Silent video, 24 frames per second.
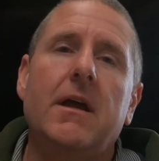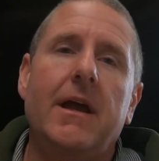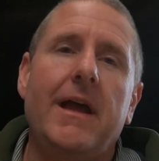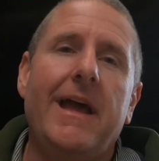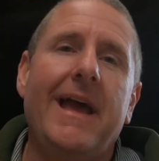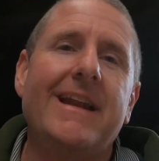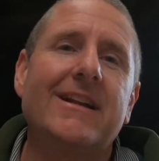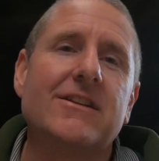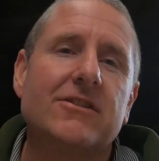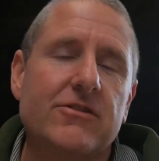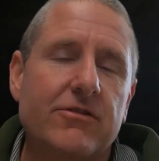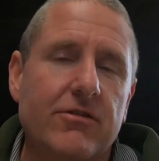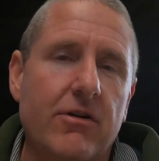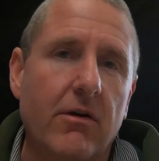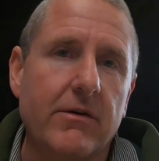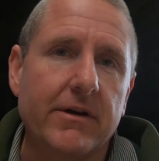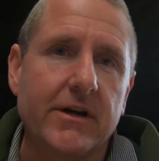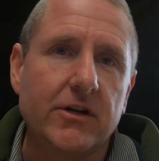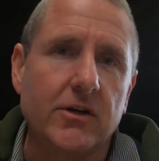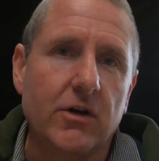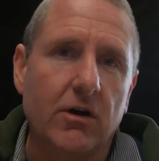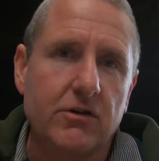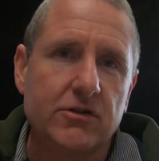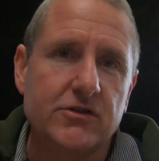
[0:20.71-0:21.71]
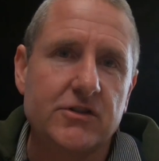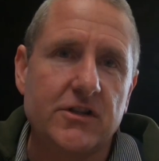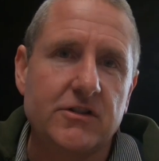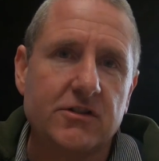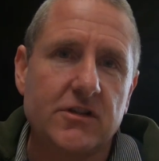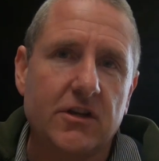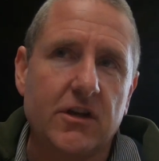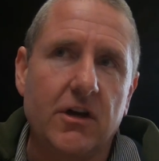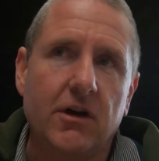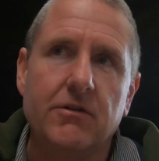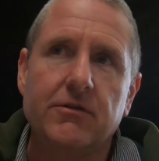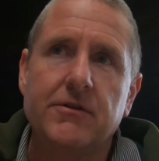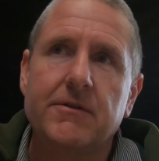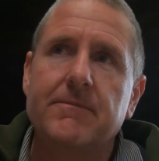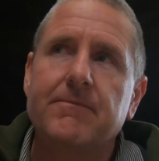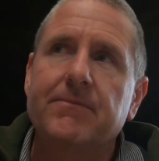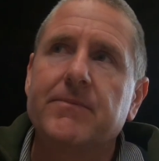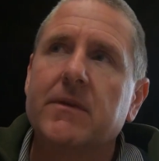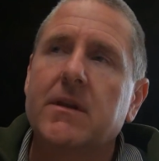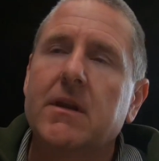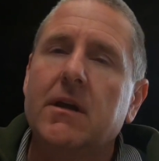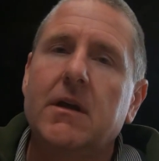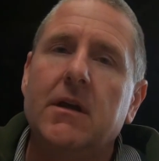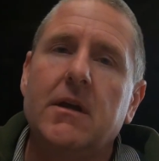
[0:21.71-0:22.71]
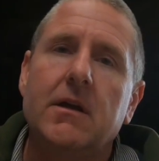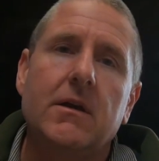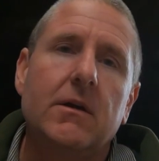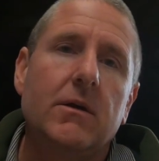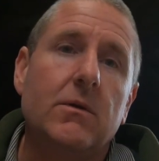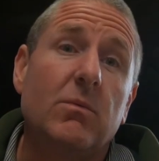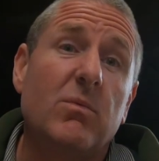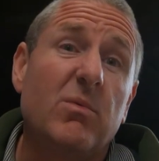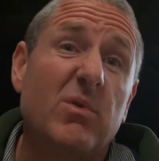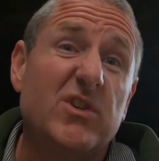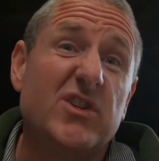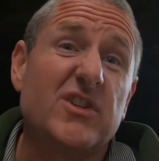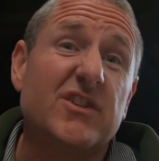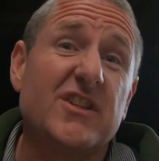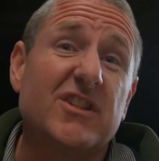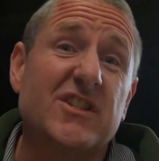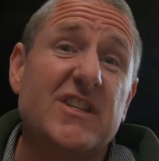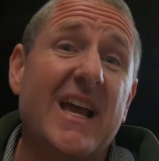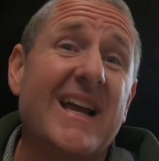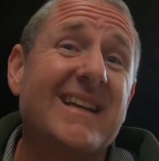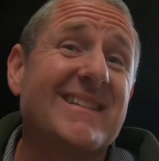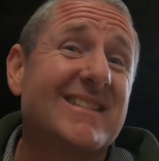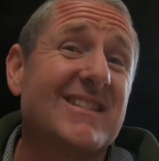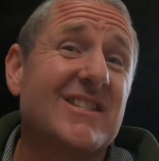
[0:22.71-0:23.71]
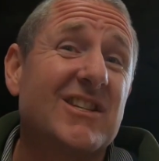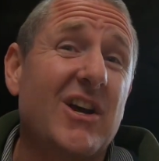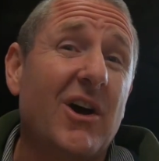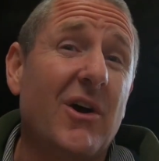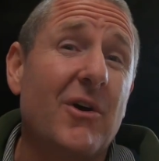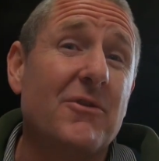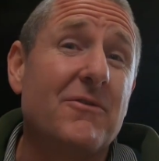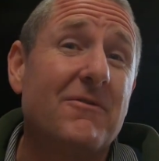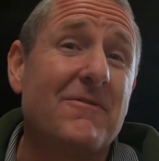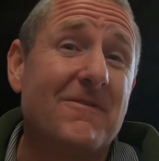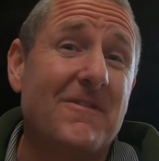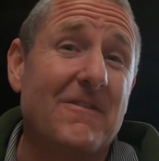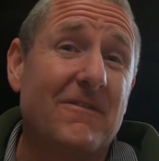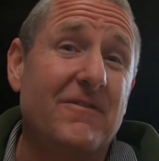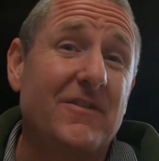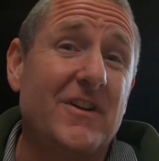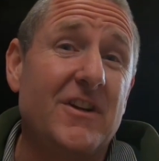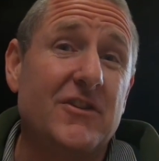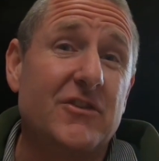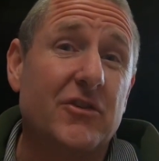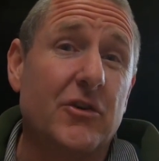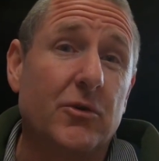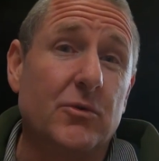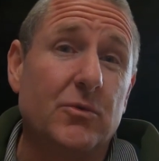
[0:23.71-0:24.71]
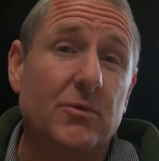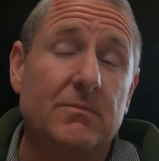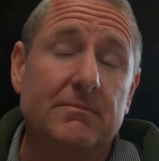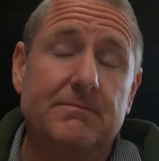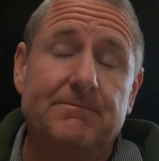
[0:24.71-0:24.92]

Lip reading: and it's throwing a knock sensor code, which in this case is code 52.